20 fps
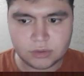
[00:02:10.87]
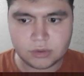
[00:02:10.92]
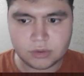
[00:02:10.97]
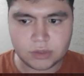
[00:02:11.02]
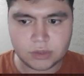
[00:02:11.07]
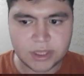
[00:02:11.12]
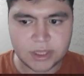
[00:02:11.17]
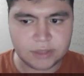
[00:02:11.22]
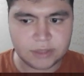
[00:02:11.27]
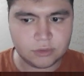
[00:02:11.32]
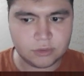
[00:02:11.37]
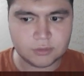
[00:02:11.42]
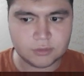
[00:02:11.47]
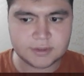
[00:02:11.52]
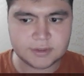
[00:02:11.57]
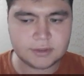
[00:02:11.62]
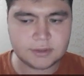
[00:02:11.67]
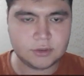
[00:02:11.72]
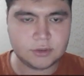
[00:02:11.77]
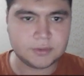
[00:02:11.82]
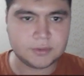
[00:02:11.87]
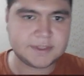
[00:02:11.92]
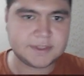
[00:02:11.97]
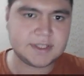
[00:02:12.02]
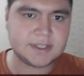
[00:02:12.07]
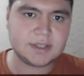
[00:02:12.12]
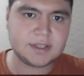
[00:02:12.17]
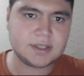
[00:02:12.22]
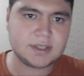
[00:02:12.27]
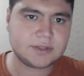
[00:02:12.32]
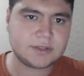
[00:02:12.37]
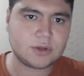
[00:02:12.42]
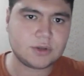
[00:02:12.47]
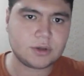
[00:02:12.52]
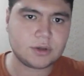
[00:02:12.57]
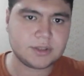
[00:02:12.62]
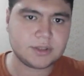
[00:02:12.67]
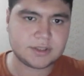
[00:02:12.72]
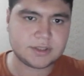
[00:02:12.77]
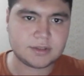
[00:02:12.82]
you'll see the
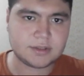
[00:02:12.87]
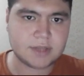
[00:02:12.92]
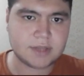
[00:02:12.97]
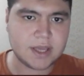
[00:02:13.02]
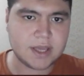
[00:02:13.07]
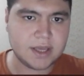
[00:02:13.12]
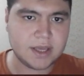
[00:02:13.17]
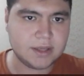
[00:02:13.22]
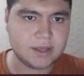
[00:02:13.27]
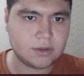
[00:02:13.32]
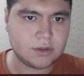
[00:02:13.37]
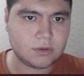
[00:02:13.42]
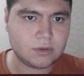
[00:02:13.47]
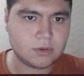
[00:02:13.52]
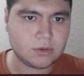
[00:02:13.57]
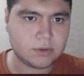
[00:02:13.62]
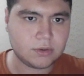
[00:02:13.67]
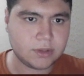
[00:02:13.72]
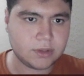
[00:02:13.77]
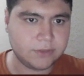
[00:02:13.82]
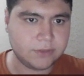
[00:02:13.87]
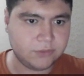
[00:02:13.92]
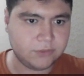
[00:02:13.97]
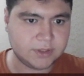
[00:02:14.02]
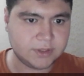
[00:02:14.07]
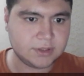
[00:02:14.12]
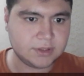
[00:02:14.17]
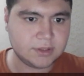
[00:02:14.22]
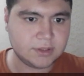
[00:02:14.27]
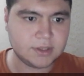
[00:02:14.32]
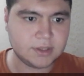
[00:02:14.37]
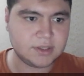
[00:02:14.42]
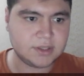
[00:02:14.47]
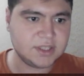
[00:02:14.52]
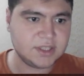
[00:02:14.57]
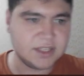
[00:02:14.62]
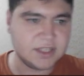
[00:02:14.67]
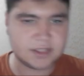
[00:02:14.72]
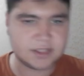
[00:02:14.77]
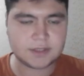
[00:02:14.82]
circles within the
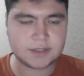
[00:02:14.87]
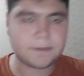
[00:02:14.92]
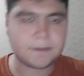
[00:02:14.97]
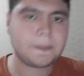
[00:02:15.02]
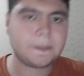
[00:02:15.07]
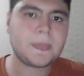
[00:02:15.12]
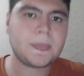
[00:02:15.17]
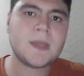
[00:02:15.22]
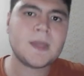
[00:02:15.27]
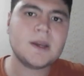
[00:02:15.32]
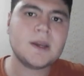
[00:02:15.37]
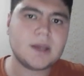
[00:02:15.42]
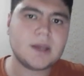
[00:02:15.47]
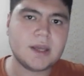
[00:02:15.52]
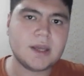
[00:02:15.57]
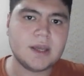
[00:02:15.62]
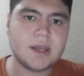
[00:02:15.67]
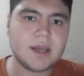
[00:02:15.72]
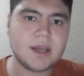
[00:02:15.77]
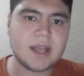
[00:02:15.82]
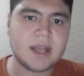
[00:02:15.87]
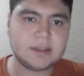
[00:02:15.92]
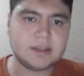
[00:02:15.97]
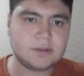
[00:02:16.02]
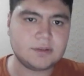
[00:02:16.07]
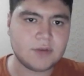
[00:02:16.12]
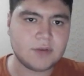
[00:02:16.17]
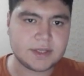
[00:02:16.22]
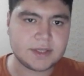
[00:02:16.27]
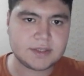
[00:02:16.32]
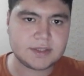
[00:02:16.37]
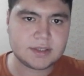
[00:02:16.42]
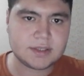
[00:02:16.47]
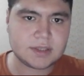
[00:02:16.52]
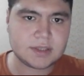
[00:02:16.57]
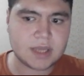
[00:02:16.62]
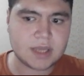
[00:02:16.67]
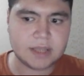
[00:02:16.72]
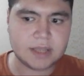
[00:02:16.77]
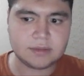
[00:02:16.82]
each end
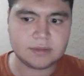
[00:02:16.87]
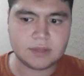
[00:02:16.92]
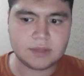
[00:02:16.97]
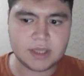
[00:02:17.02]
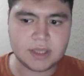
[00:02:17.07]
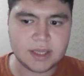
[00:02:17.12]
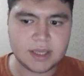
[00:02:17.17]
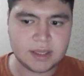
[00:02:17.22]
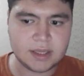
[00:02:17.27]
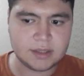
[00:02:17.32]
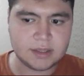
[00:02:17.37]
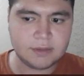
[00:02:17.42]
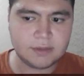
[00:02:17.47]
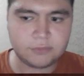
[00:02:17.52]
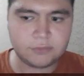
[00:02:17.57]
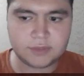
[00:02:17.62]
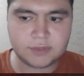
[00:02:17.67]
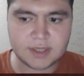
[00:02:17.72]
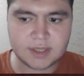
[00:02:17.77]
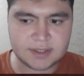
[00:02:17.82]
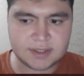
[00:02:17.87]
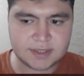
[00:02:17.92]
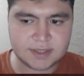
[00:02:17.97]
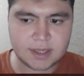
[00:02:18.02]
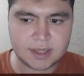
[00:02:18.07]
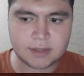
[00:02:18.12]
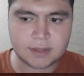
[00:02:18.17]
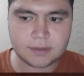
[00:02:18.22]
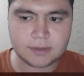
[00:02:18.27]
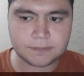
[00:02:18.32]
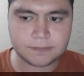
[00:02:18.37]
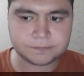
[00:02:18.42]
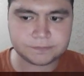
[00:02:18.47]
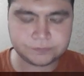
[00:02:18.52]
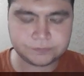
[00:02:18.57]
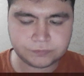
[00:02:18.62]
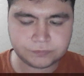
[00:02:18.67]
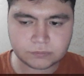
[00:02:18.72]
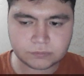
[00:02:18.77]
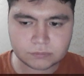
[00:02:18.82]
devices, and if there is a
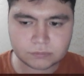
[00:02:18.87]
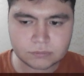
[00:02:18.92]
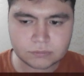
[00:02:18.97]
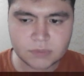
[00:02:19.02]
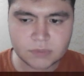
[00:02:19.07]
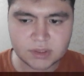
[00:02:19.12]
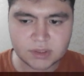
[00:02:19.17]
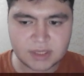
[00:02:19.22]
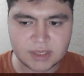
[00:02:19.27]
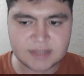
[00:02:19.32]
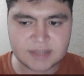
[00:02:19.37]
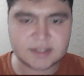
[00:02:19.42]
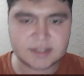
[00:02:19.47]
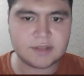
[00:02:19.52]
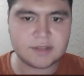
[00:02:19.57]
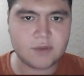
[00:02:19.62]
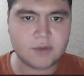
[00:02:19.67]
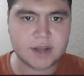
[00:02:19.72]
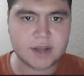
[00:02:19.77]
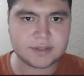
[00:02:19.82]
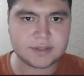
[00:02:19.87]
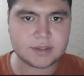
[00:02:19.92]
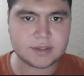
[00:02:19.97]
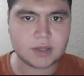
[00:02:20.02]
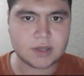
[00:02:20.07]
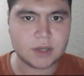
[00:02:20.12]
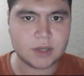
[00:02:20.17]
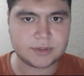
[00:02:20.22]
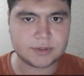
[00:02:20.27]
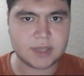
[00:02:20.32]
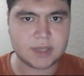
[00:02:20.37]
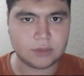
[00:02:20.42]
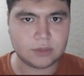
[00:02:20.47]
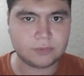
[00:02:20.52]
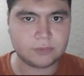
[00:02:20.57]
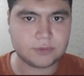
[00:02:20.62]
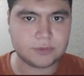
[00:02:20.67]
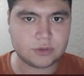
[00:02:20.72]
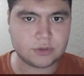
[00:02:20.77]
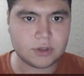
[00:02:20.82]
device outside
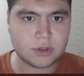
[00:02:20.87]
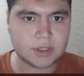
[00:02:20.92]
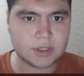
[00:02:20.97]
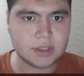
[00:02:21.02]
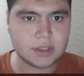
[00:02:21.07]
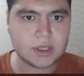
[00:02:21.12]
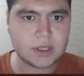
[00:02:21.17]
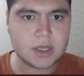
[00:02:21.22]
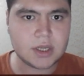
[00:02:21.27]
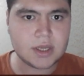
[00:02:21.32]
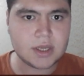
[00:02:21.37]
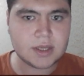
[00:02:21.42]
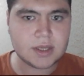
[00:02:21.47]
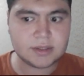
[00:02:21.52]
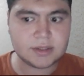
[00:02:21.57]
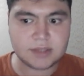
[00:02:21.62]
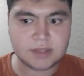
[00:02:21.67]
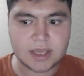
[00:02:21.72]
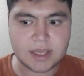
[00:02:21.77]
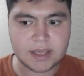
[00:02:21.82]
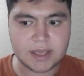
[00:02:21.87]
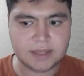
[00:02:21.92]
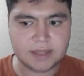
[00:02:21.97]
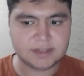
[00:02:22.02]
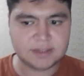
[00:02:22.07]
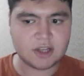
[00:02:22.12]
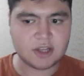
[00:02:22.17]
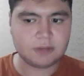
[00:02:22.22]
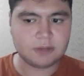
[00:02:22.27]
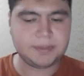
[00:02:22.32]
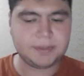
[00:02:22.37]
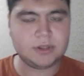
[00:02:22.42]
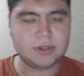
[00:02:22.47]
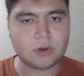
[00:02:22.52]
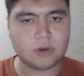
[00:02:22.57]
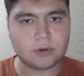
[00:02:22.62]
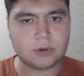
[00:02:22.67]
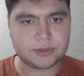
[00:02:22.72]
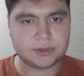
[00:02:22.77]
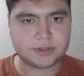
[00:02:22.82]
of the circle, there will be
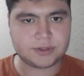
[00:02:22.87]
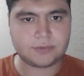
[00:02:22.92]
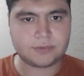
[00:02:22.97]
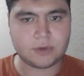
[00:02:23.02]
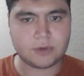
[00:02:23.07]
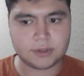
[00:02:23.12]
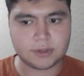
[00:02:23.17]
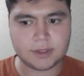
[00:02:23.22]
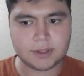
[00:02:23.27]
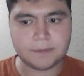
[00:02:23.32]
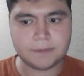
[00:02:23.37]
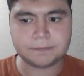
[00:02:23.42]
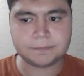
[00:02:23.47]
no routes uh,